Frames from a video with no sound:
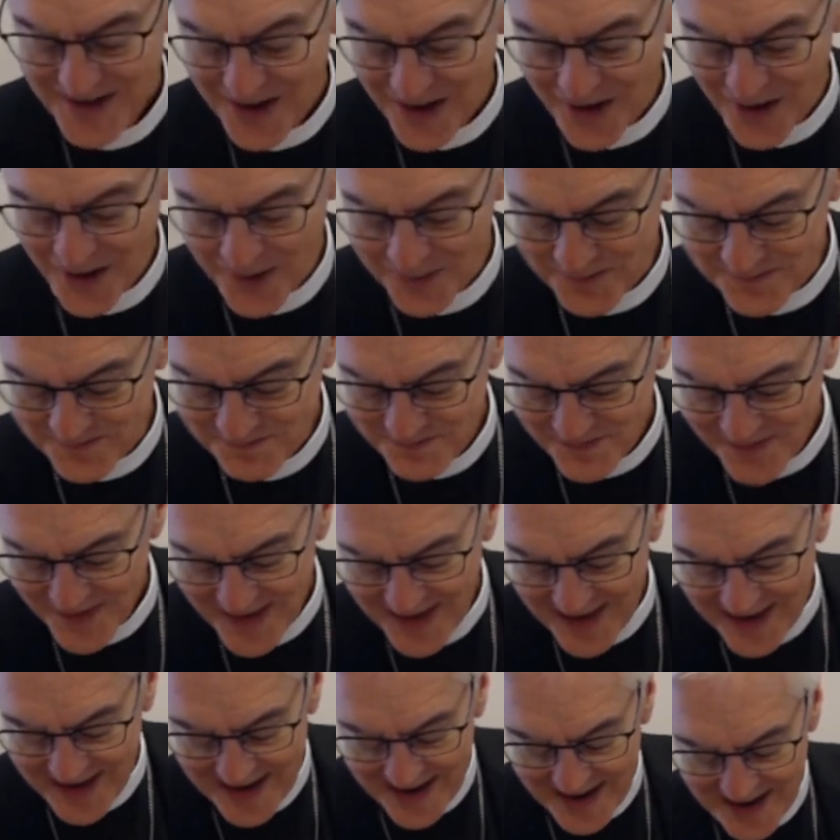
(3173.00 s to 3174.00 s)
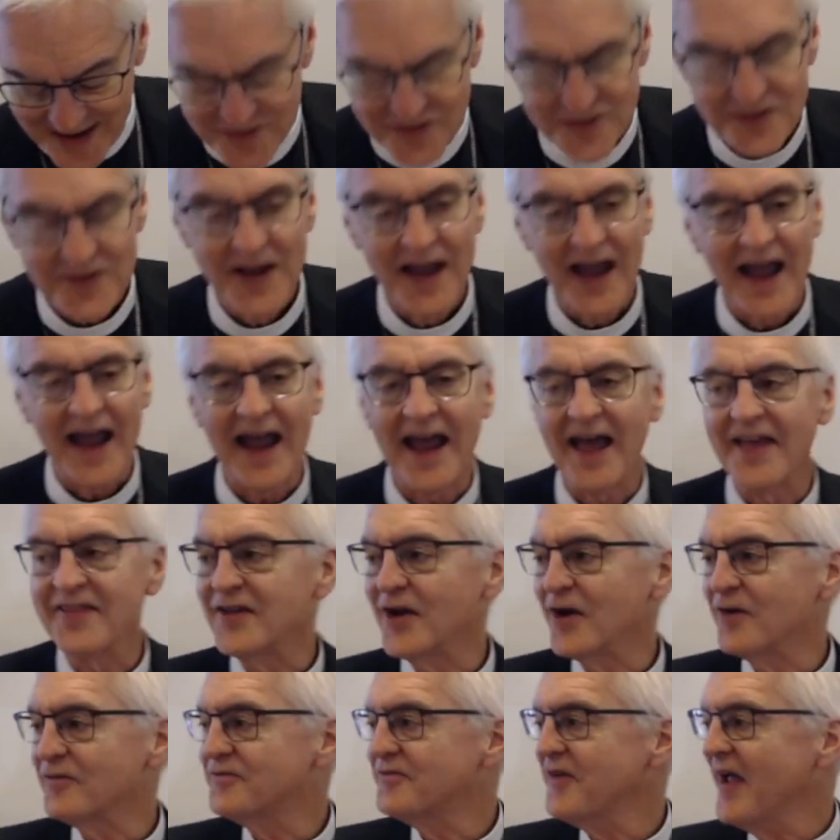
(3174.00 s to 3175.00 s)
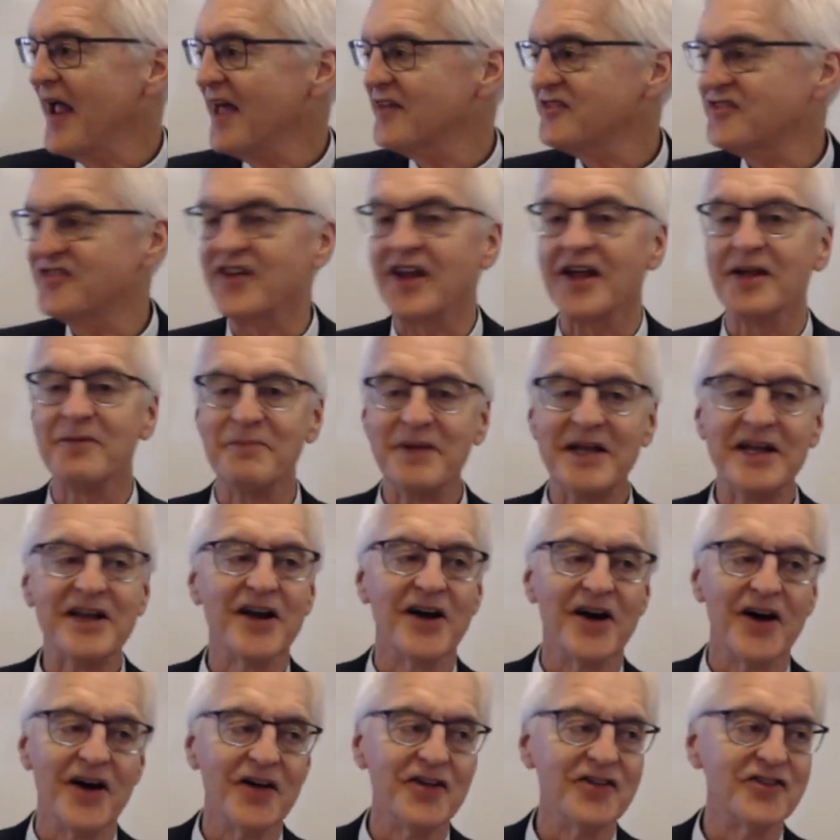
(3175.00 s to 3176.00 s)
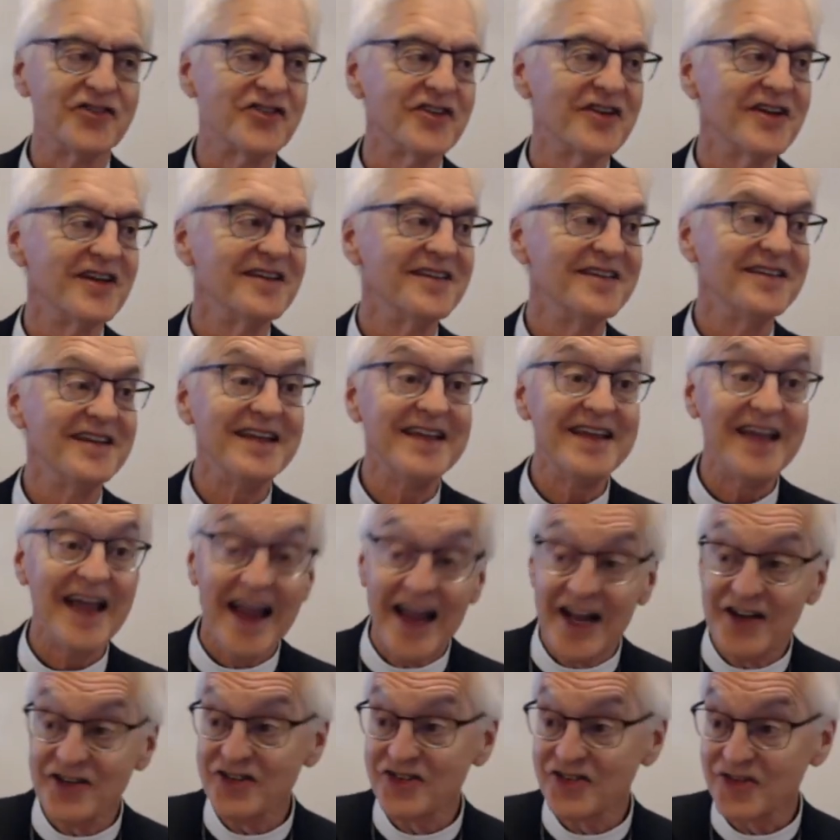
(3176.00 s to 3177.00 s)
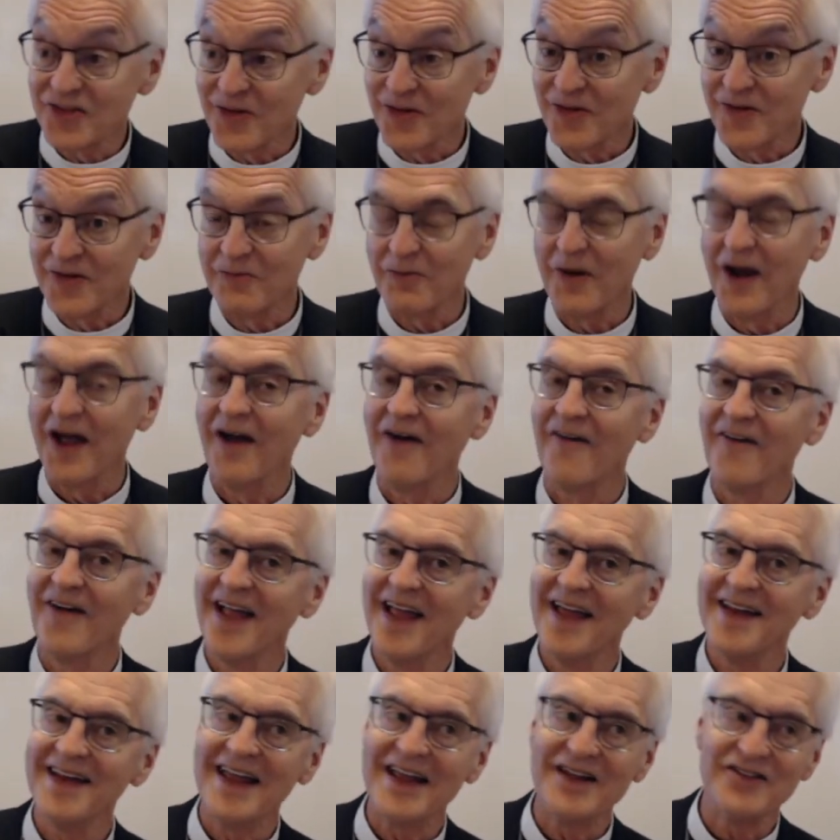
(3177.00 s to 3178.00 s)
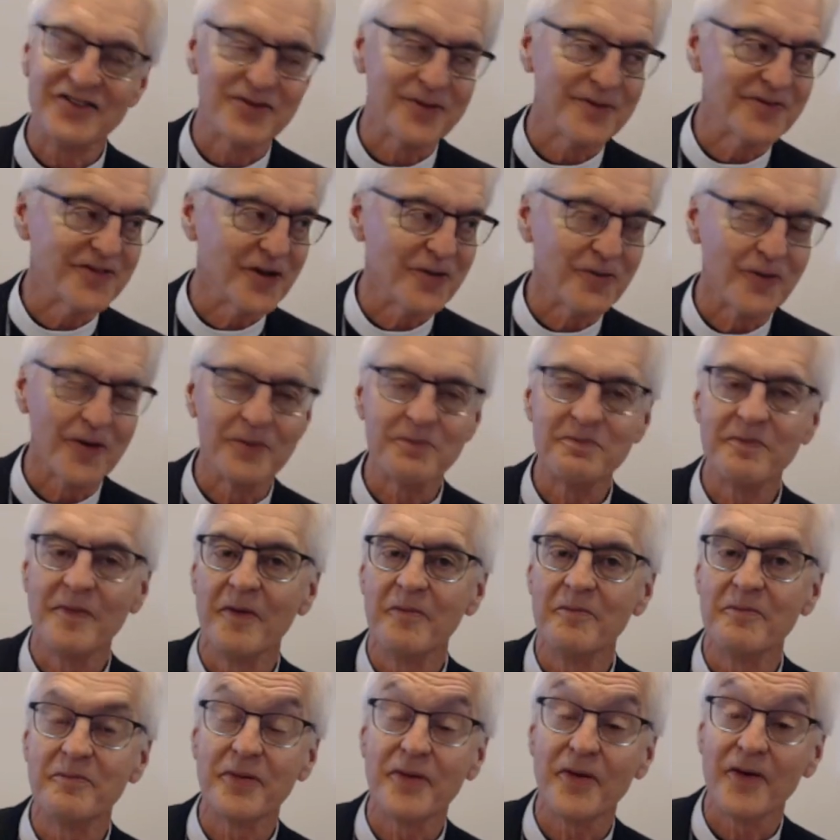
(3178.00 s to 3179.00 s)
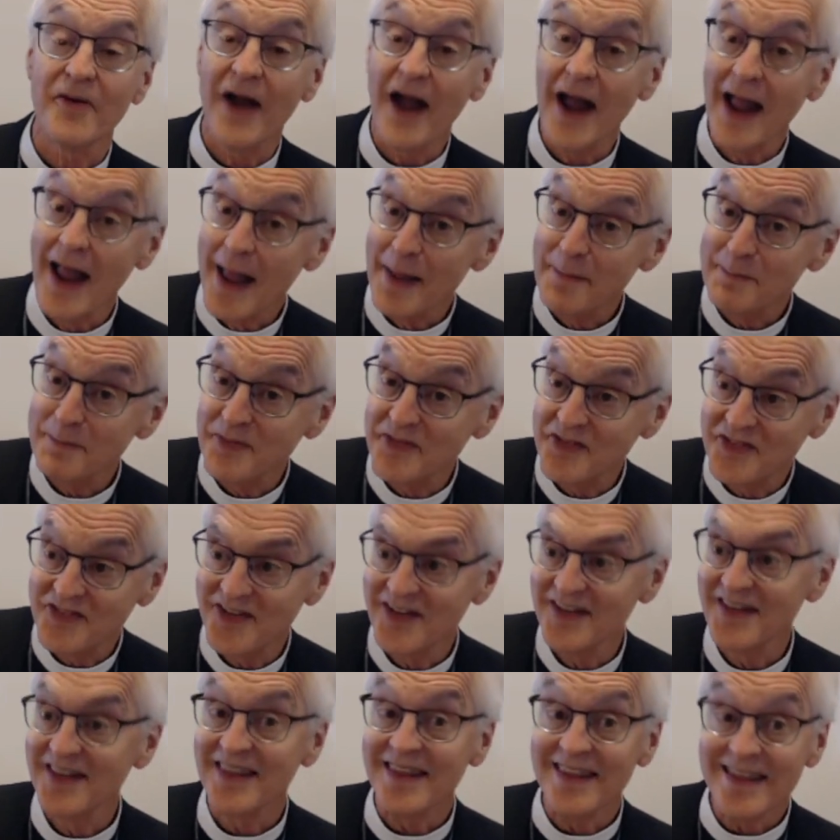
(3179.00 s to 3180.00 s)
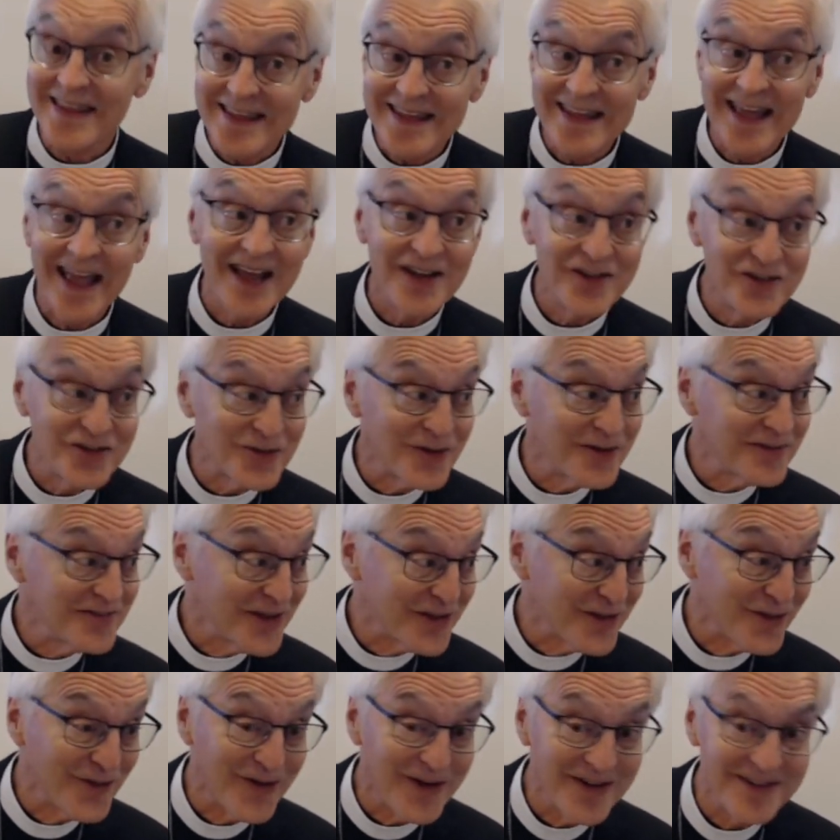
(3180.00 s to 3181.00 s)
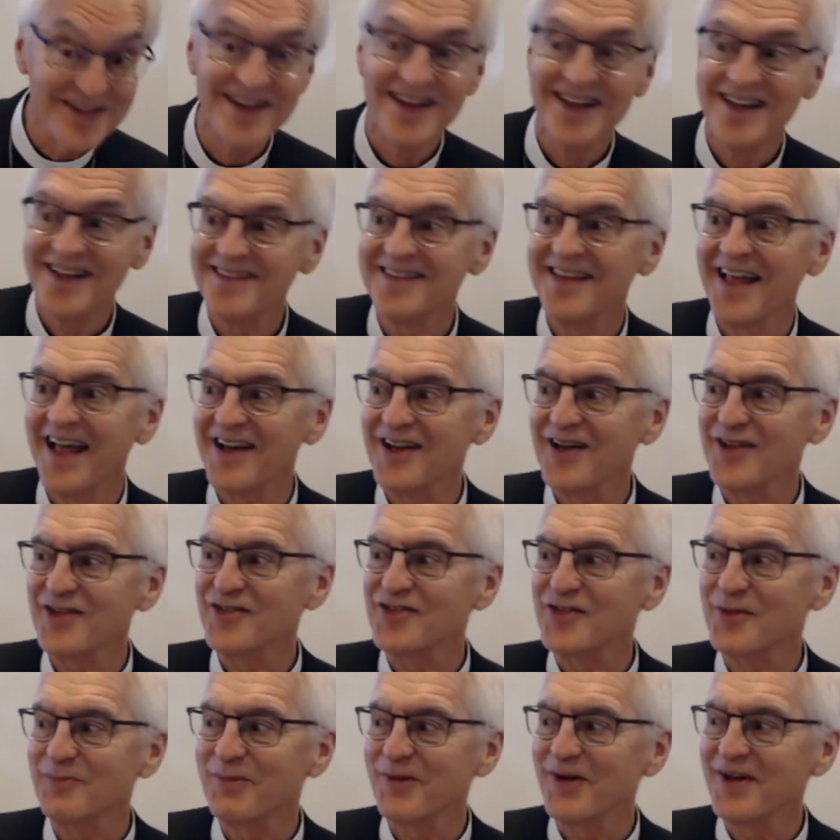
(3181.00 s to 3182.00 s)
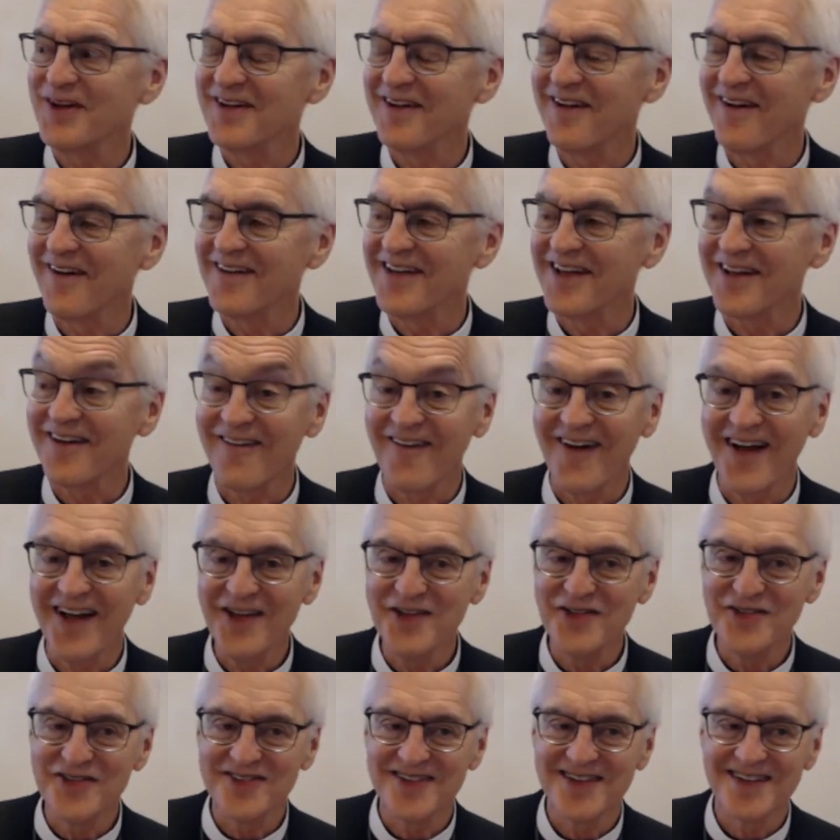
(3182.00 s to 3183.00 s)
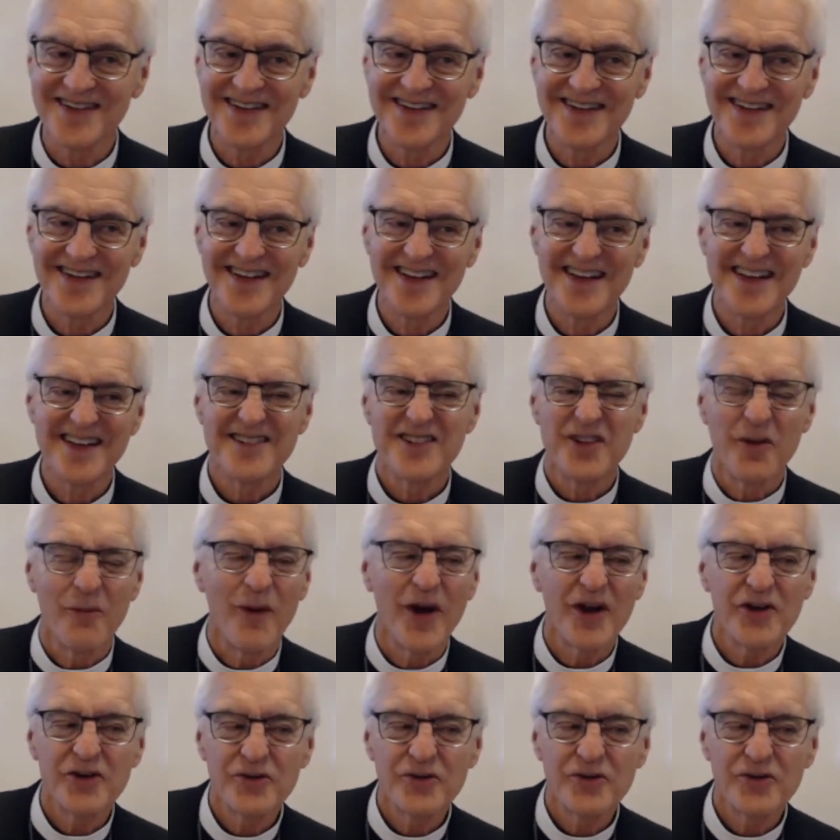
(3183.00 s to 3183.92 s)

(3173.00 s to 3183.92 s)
Um, and and they're fasting because the angel, well, an angel of the Lord, perhaps the angel of the Lord, that is the pre-incarnate Christ, the one